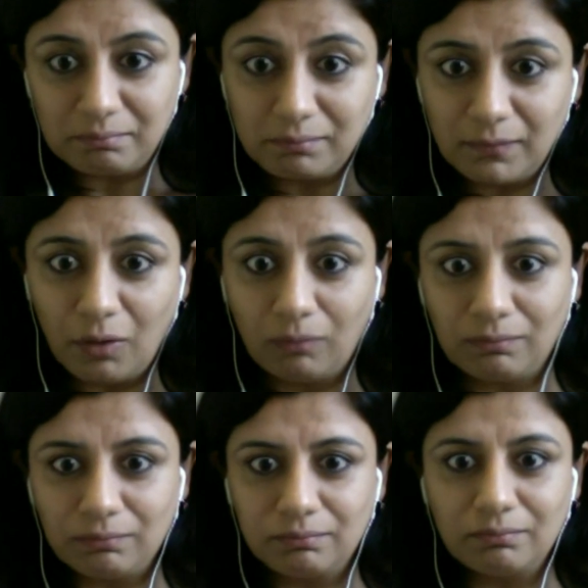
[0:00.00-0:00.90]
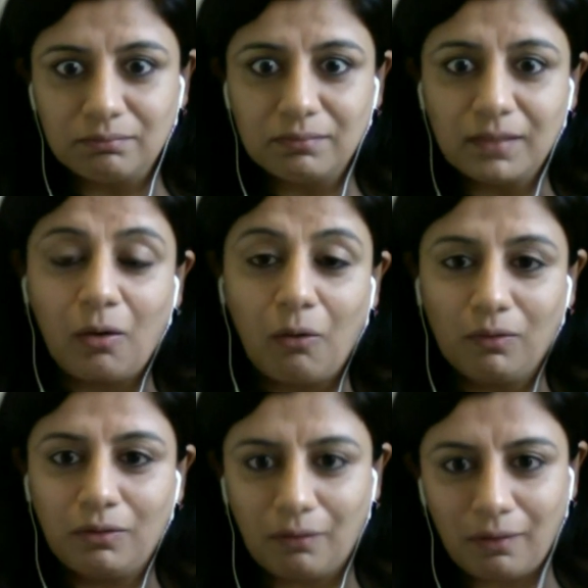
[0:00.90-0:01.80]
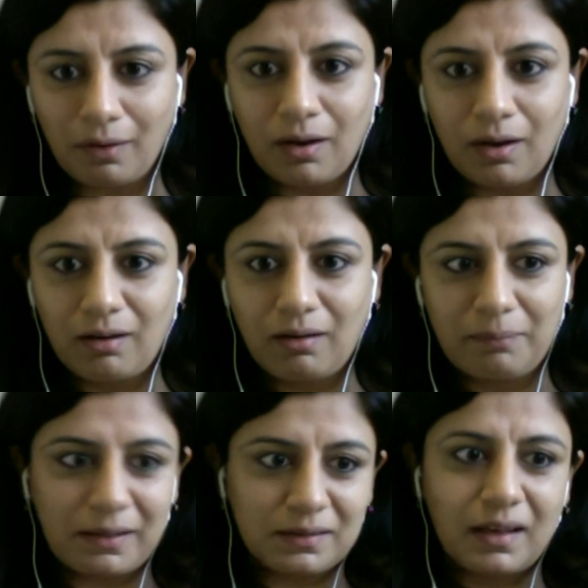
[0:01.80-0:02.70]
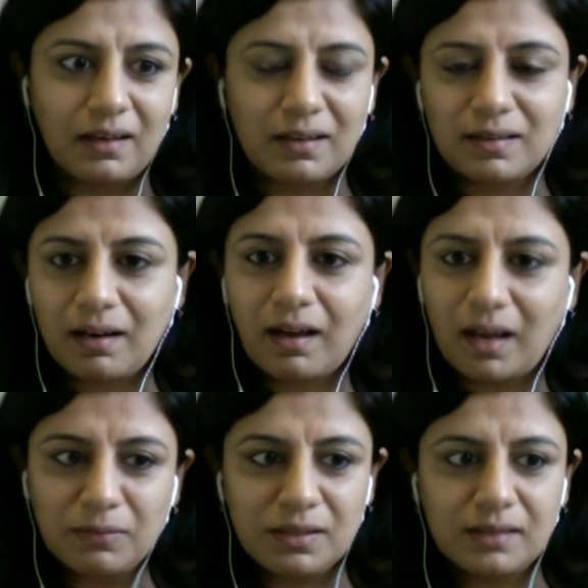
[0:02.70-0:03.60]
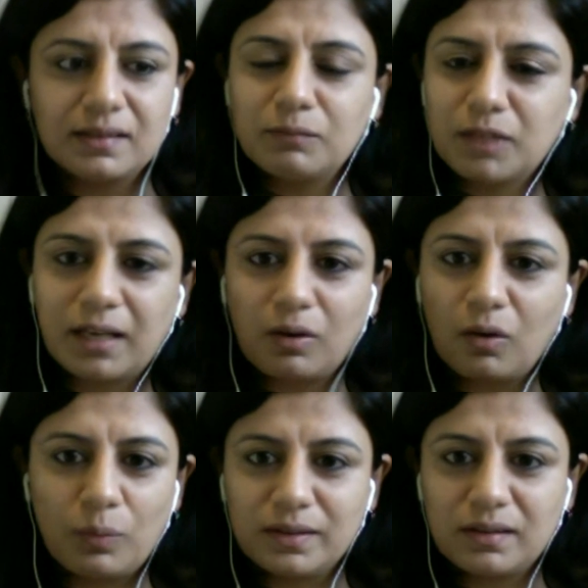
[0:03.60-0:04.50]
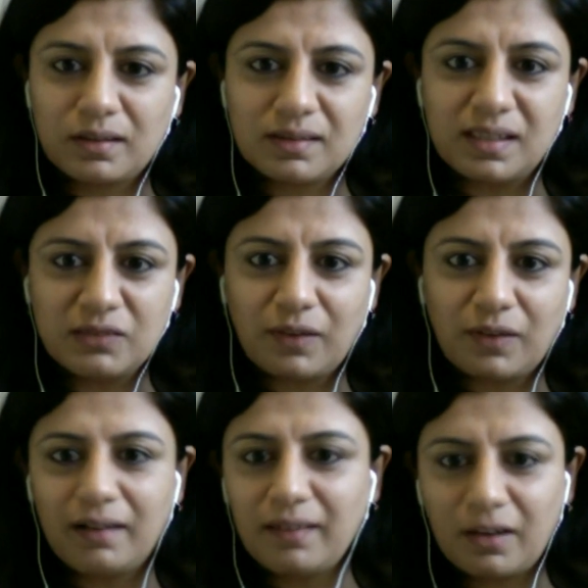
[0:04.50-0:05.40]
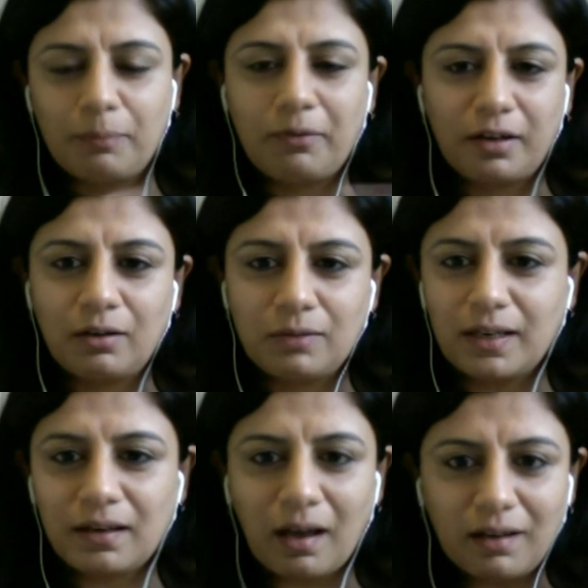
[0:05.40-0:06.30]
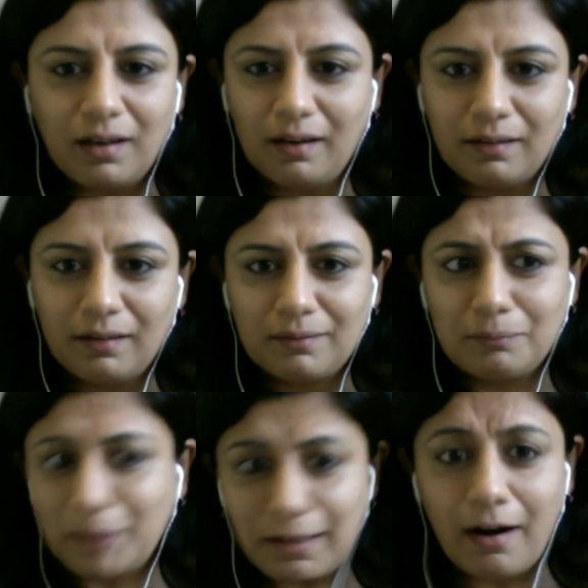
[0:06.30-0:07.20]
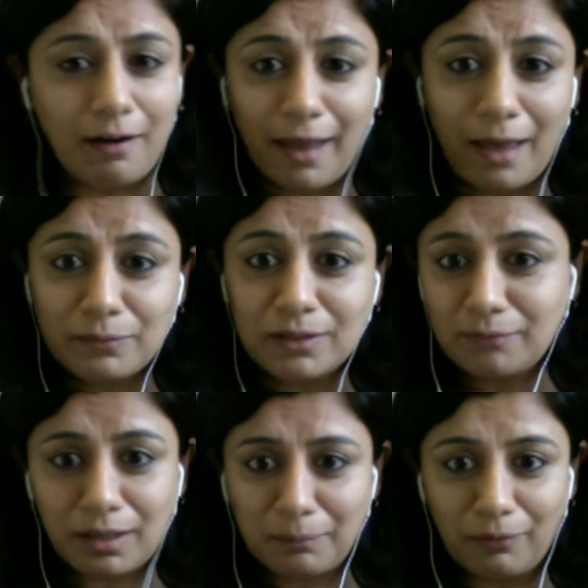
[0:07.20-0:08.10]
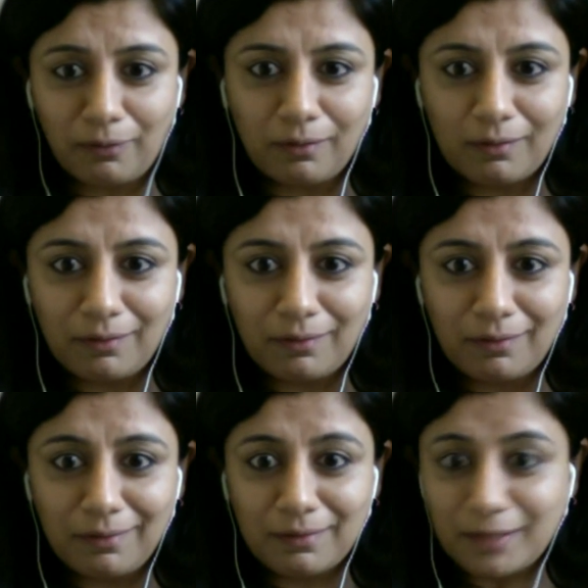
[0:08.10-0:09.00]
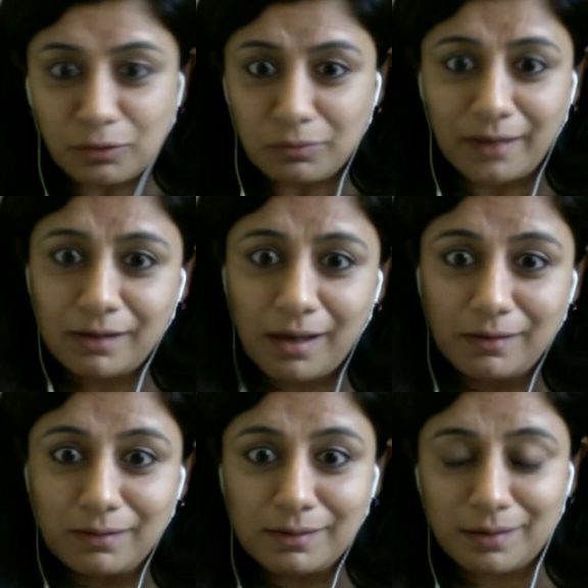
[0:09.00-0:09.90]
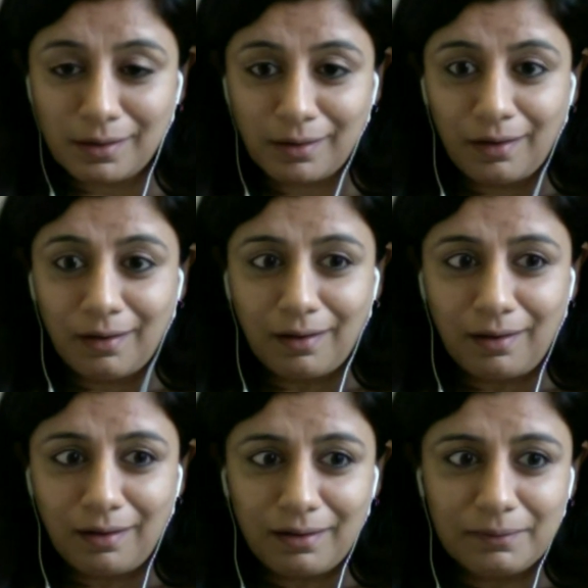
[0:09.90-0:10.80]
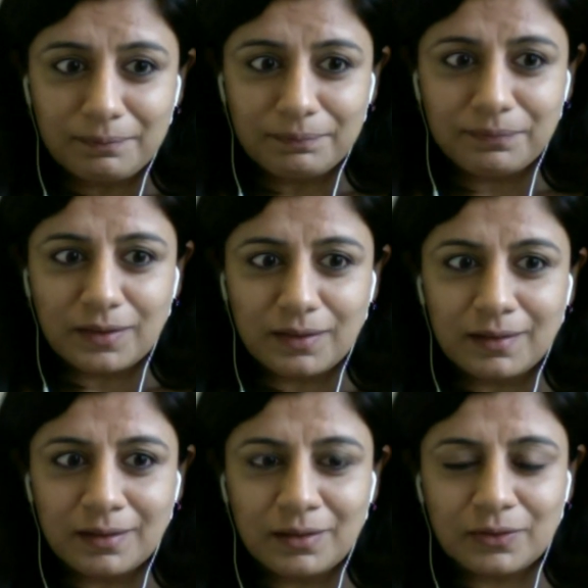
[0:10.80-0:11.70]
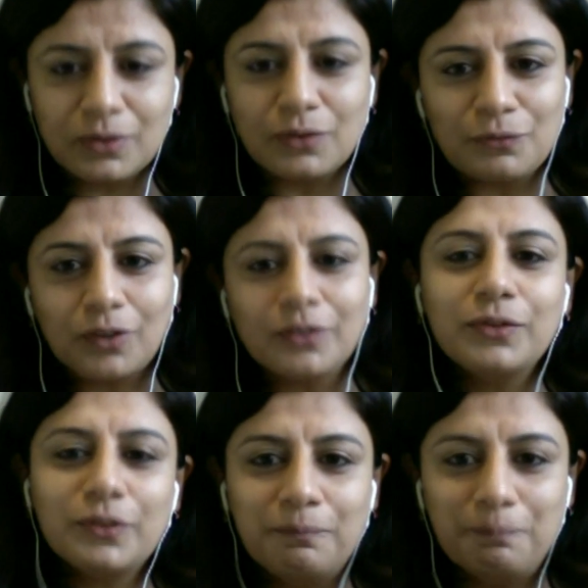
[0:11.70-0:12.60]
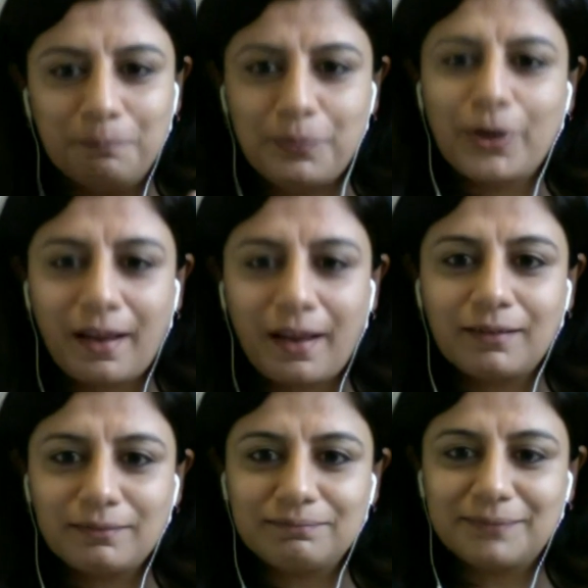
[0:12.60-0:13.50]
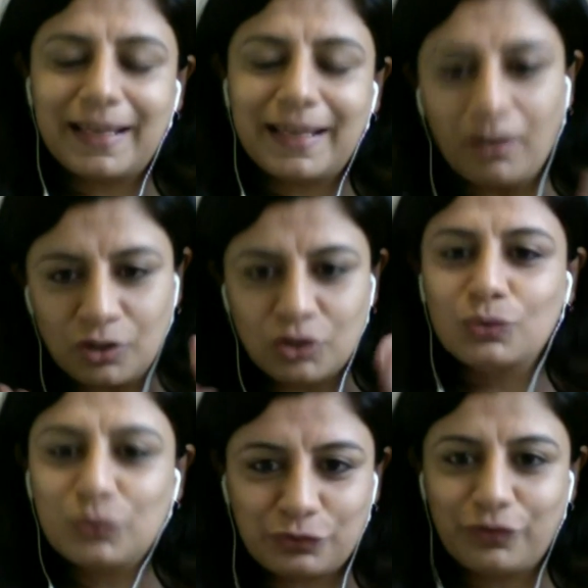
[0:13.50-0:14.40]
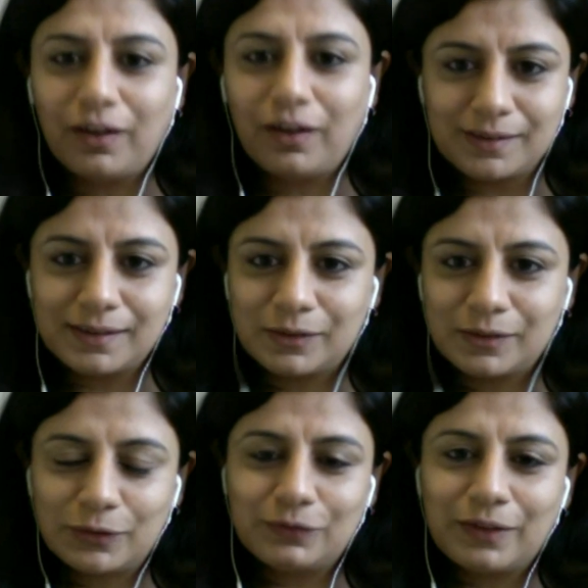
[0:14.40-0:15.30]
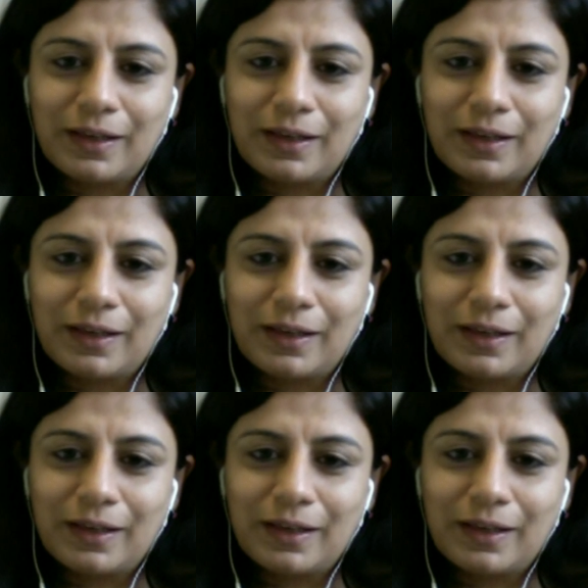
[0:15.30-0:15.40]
No, they don't. Because the NSC and IM till some time ago was in a ceasefire that operated only in Nagaland. But there are camps in Manipur. They do exist. Um, so you've got to sort of break the untruth first and sort of